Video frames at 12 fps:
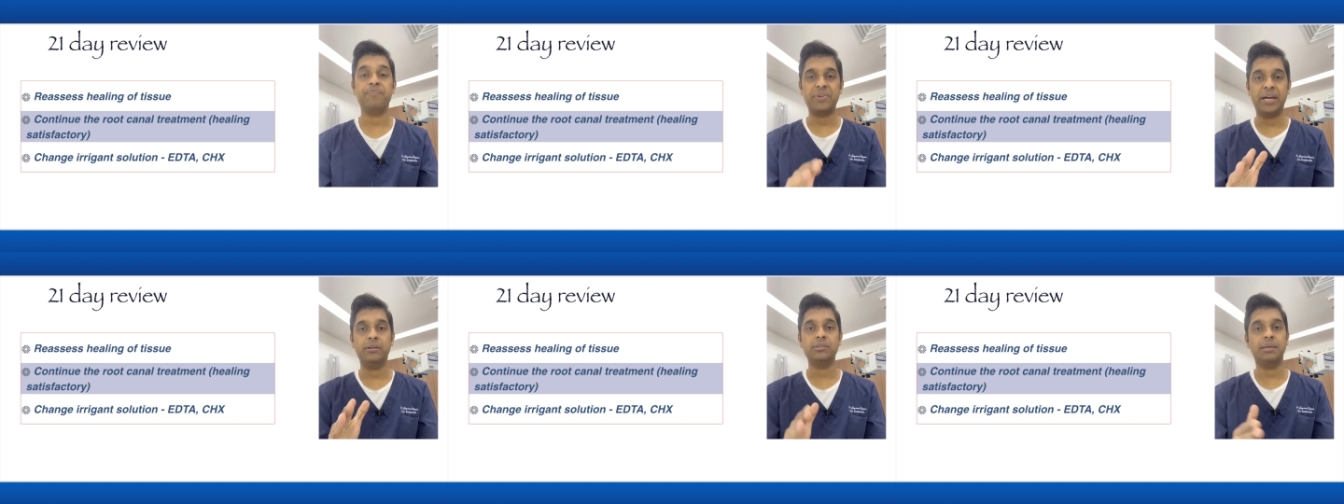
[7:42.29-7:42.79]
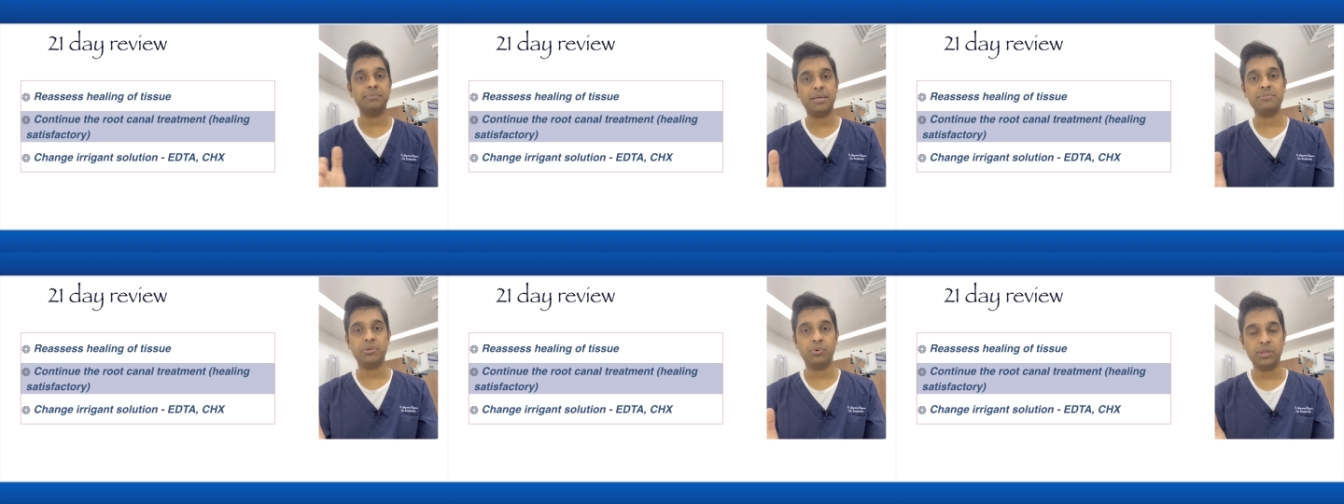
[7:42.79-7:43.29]
I know
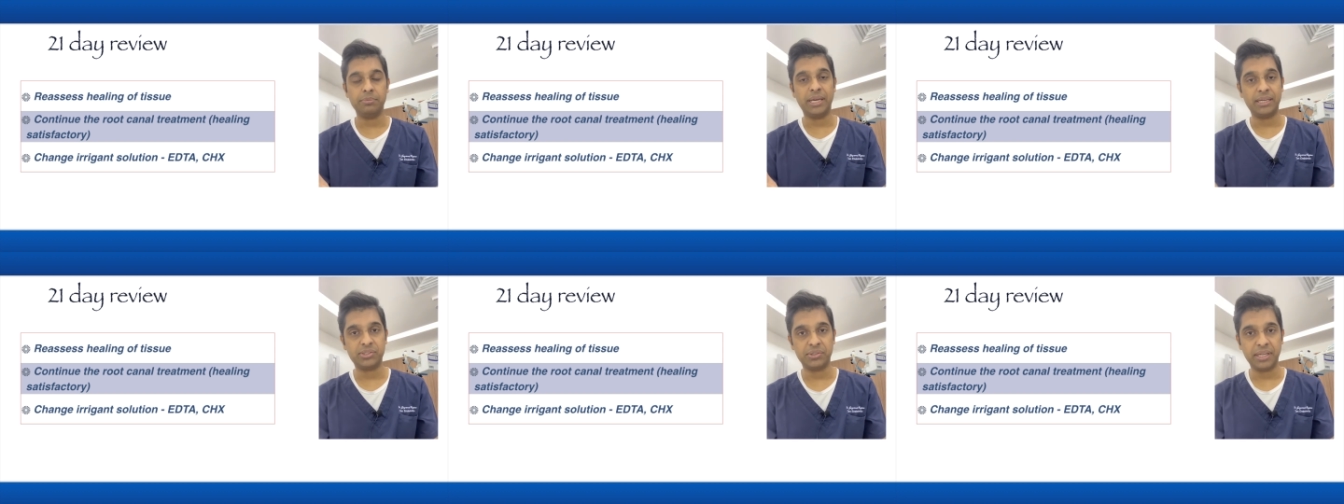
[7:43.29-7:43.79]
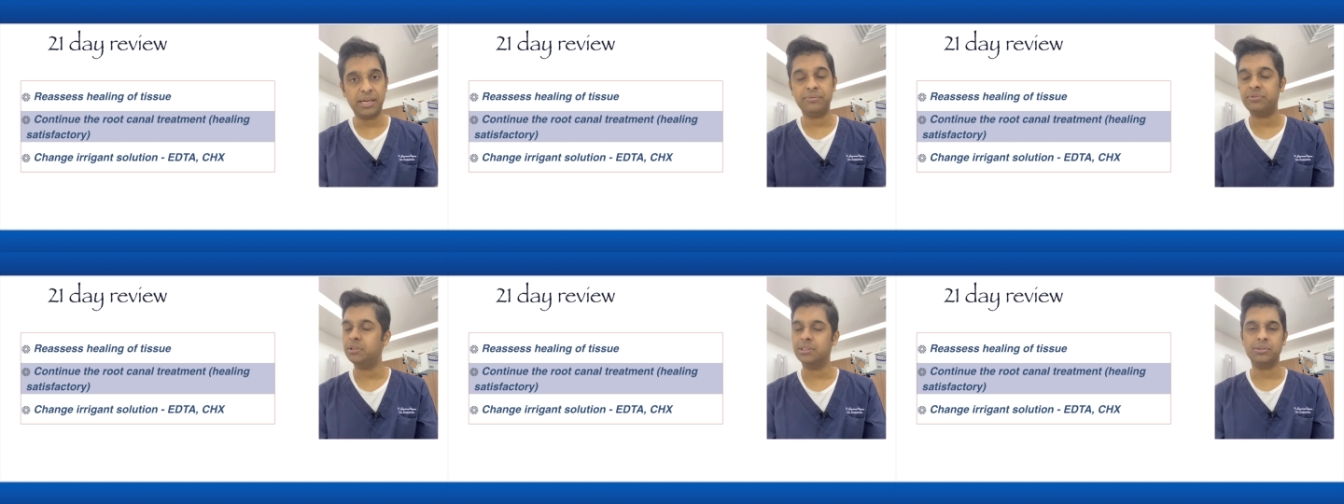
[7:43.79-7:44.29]
sometimes you want to be extra
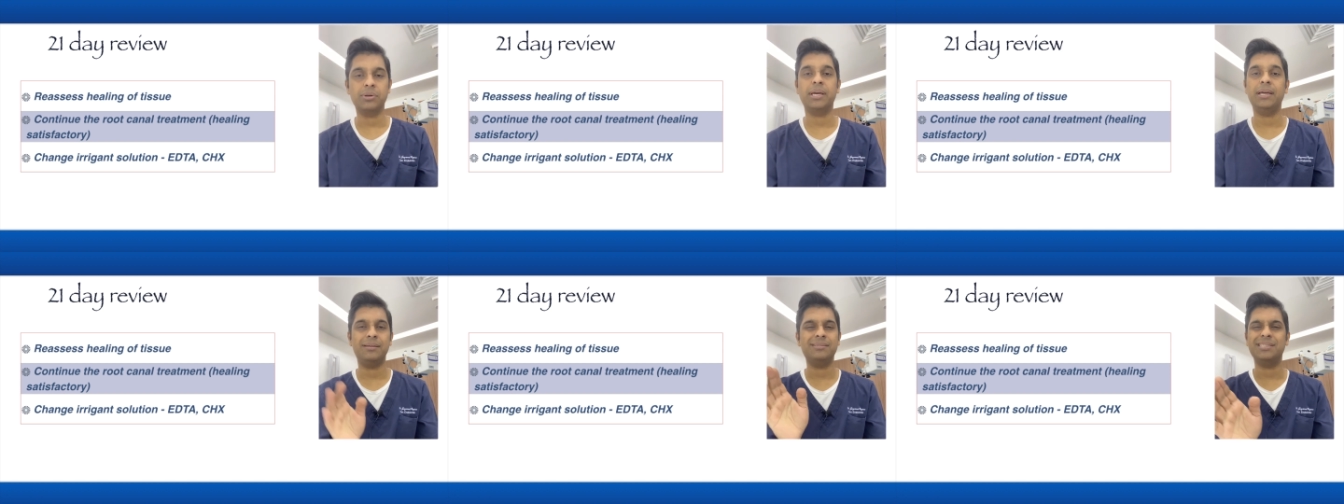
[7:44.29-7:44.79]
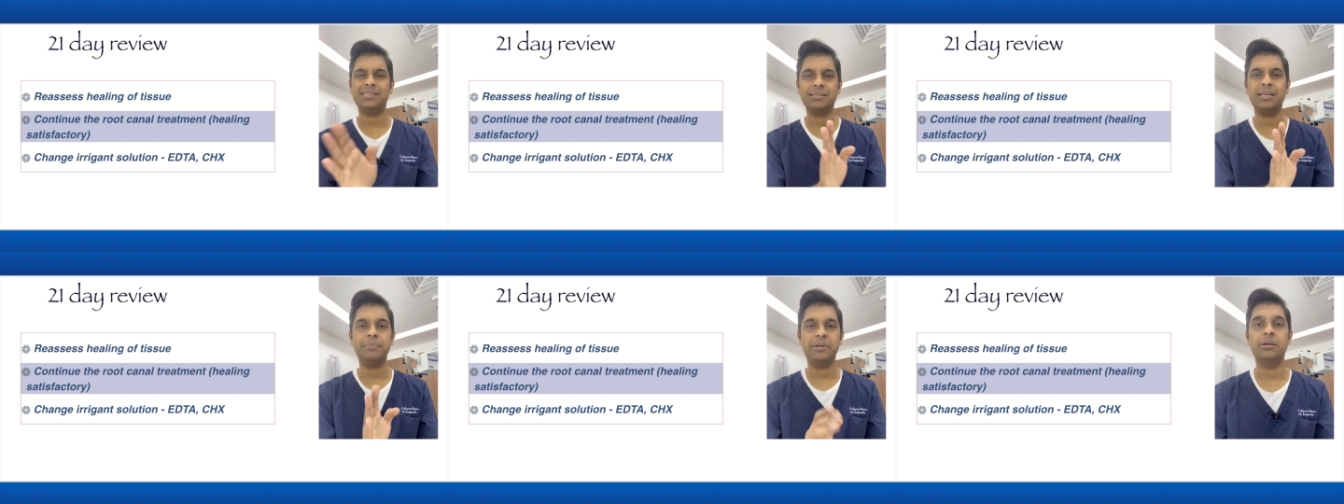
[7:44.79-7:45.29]
careful, it's okay, just
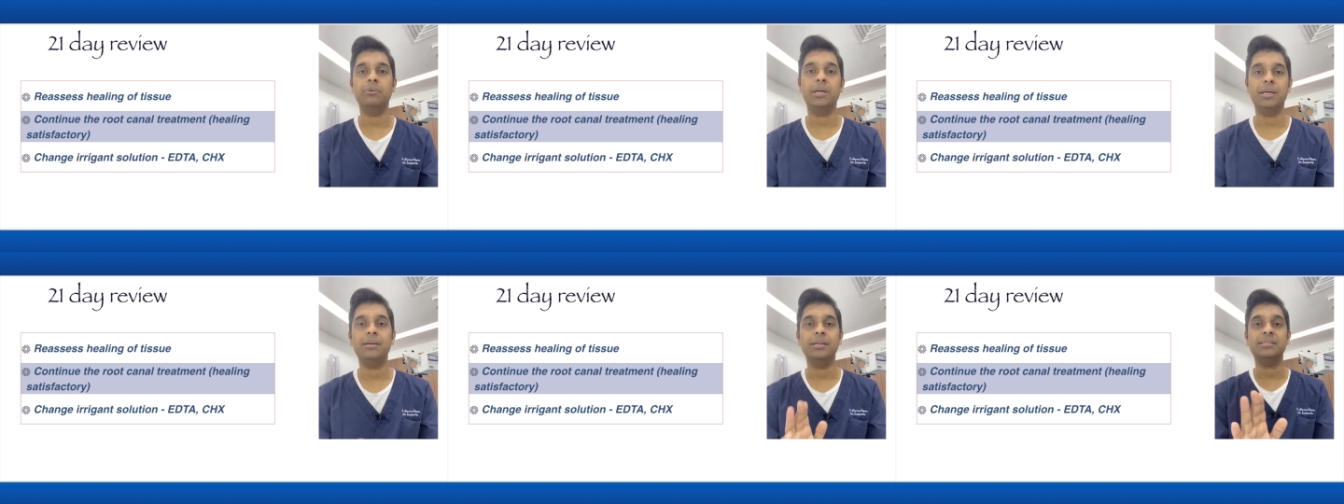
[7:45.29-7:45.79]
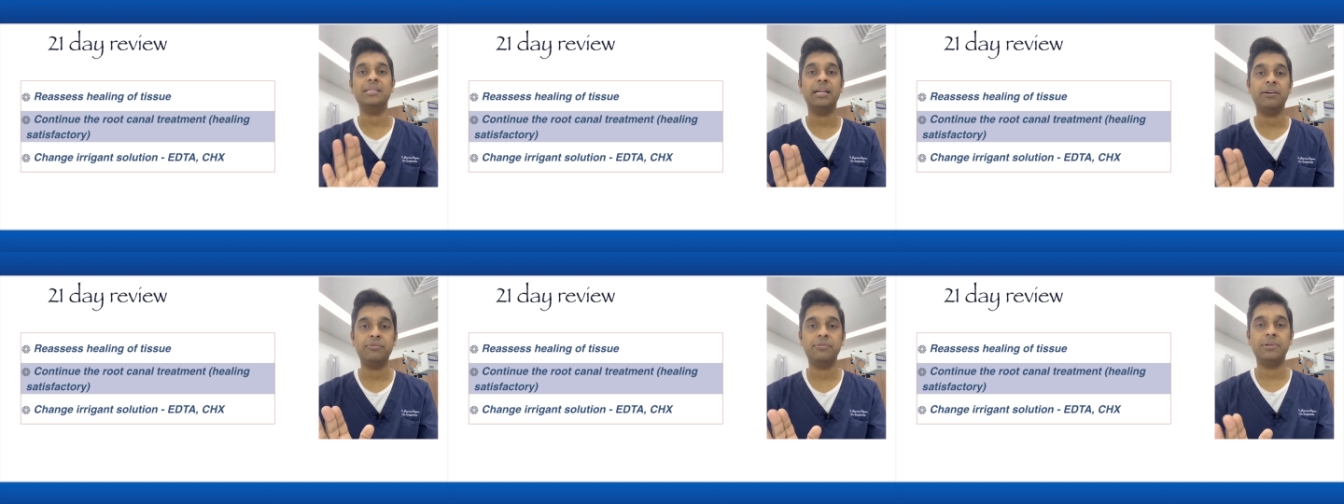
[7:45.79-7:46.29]
keep it away, it's
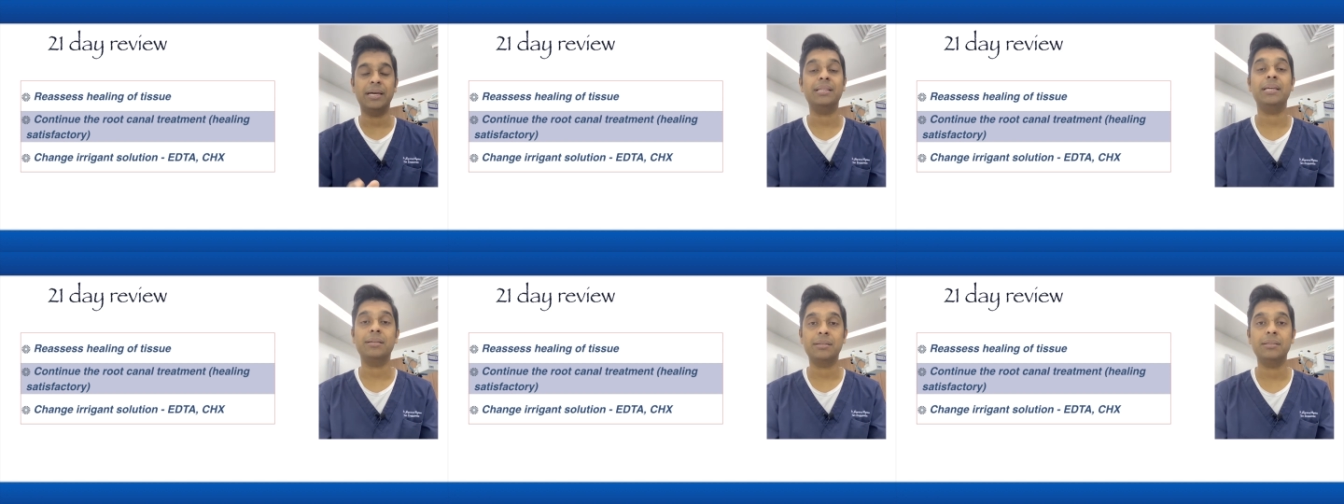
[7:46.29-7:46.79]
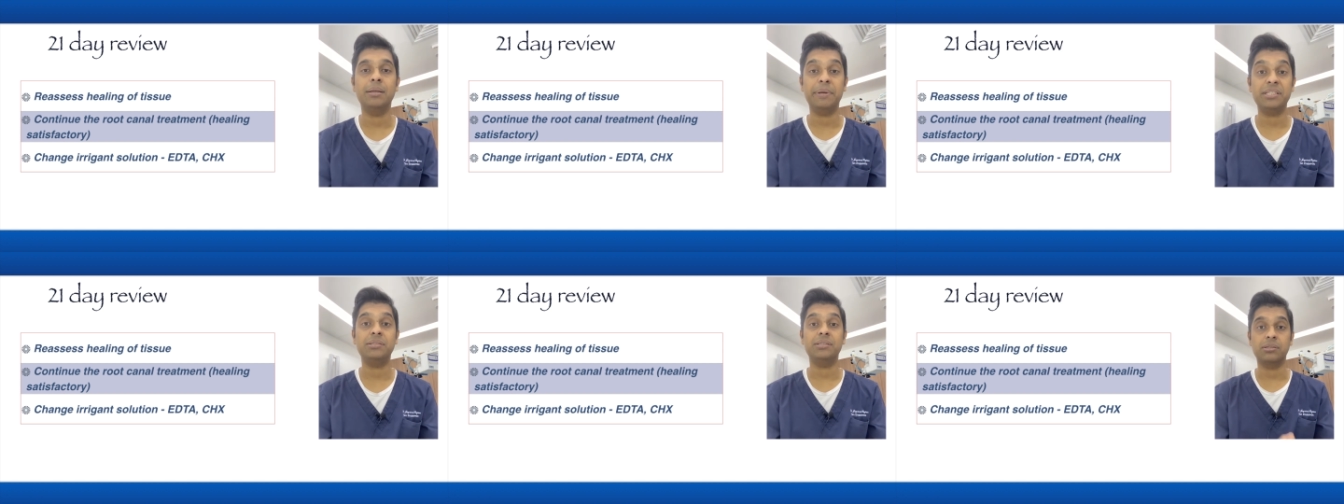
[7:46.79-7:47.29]
enough. I think the
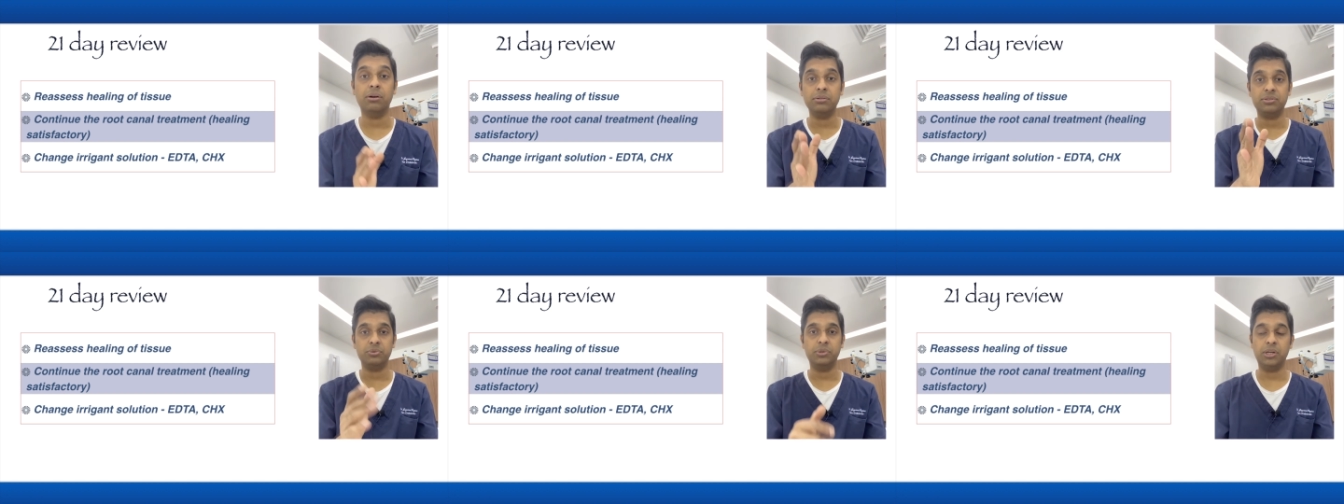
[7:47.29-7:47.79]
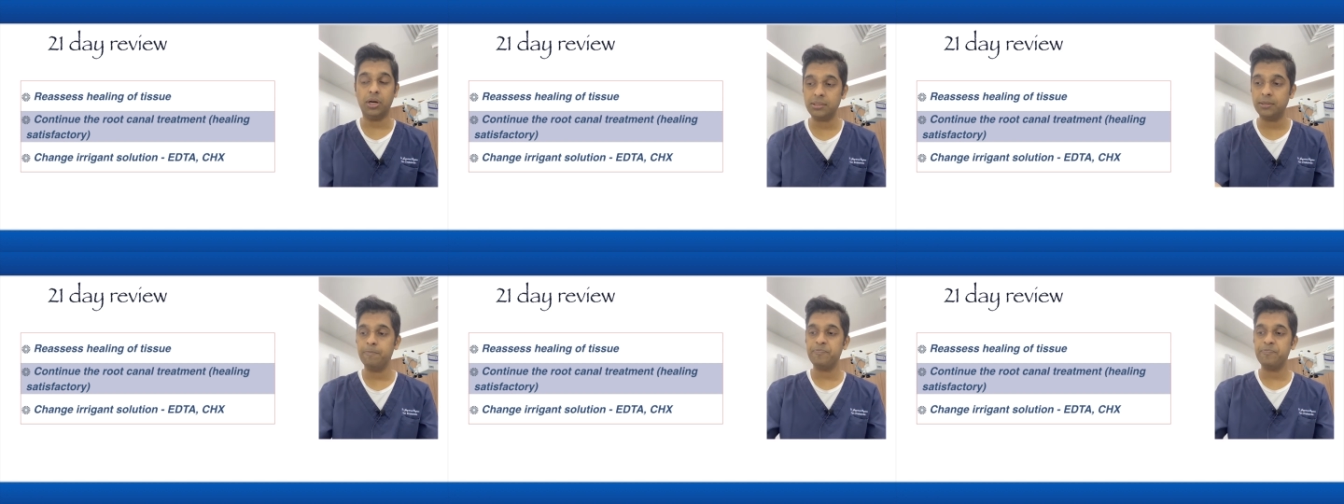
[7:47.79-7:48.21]
patient has gone through a lot.